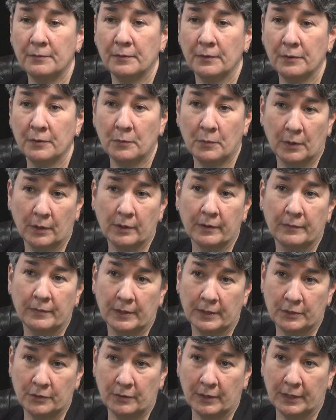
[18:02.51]
for the work of
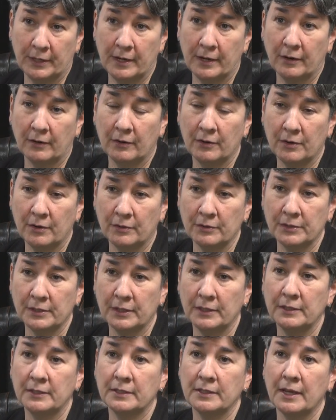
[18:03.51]
our direct care and
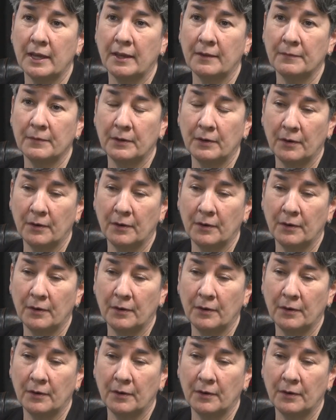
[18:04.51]
nursing staff